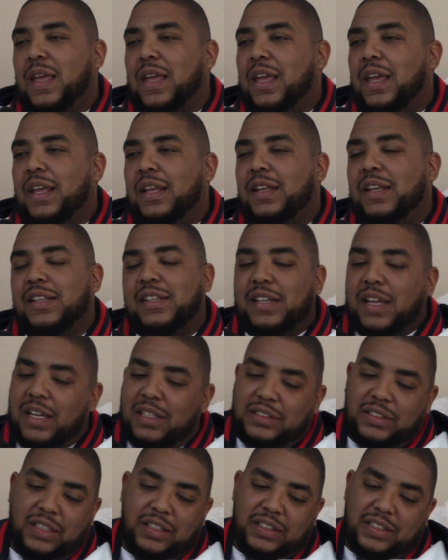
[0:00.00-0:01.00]
The
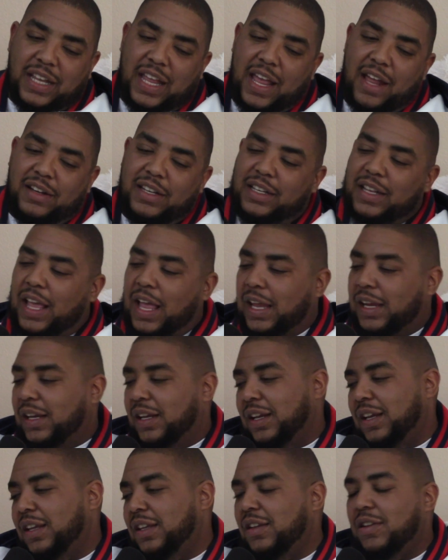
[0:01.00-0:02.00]
judge looked down. He like,
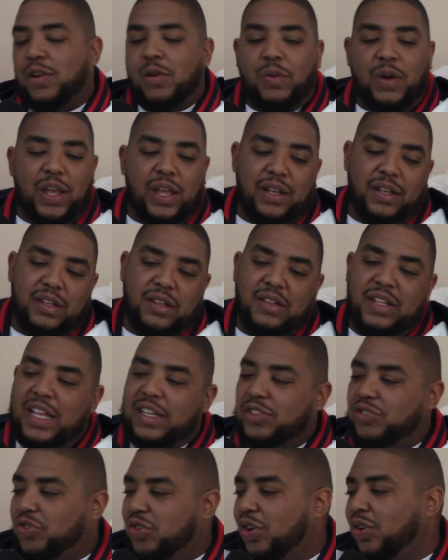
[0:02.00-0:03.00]
you know what?
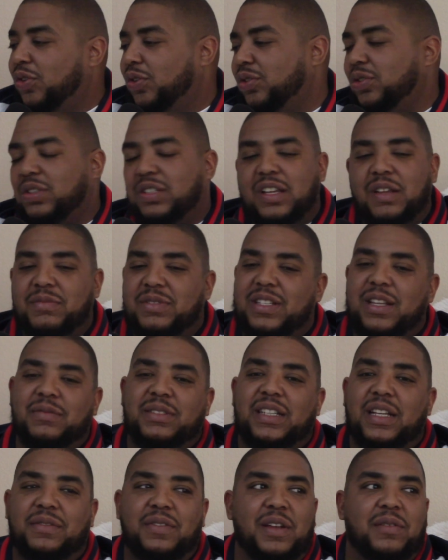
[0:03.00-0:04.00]
That's true.
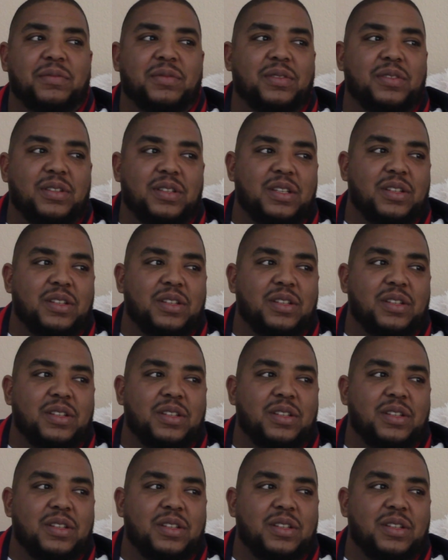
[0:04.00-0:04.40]
Something up.